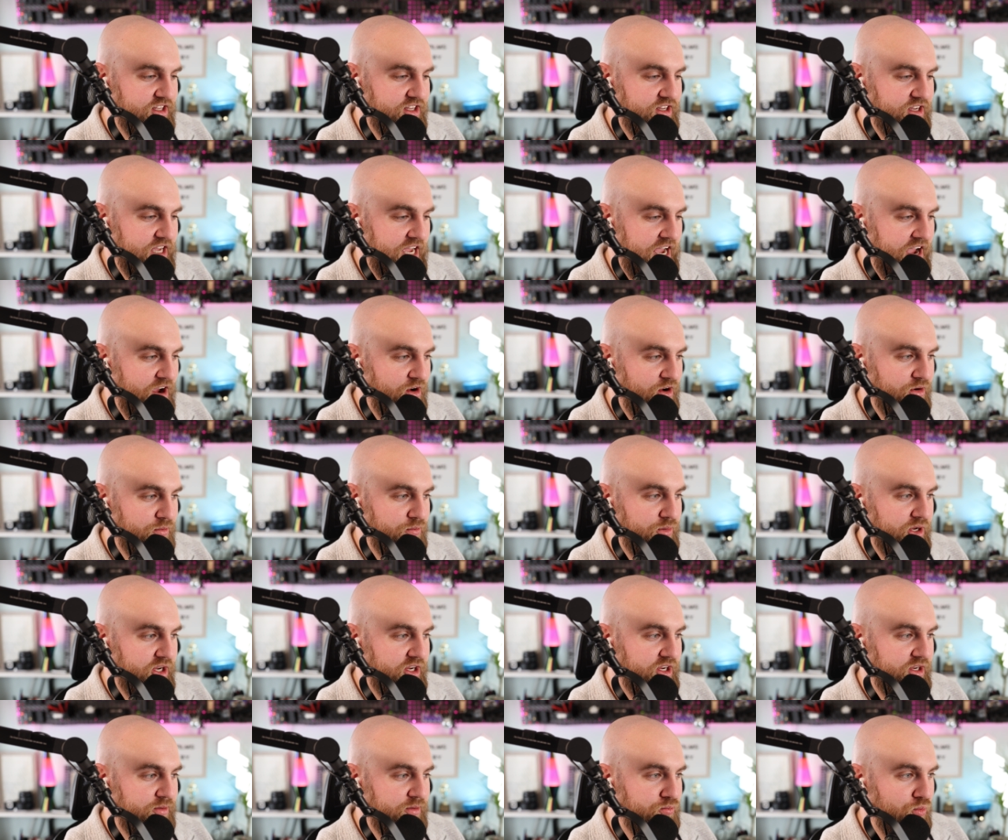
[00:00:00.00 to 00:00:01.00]
how to be
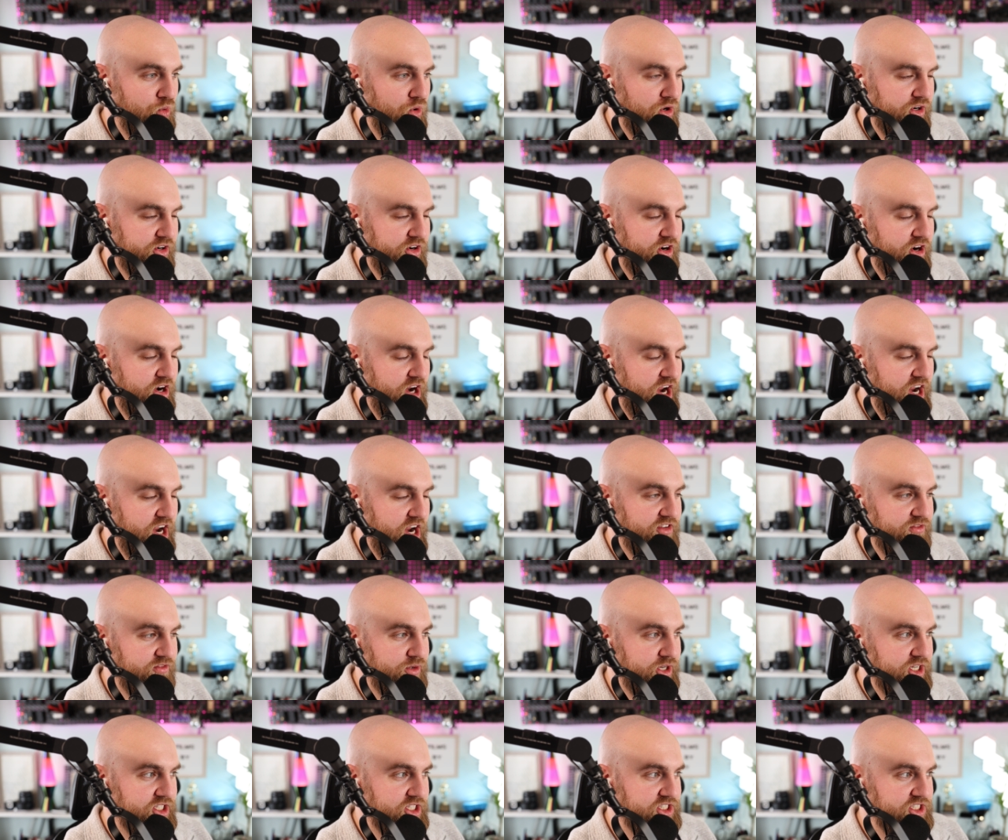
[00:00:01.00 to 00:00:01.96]
more creative because